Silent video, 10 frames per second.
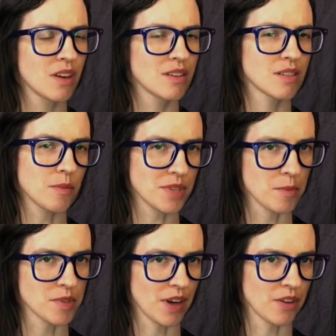
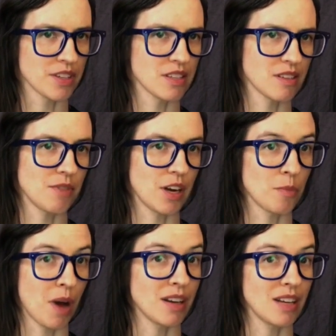Sometimes viruses invade our
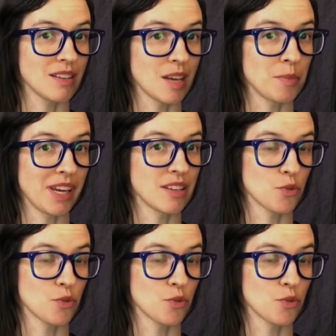bodies and begin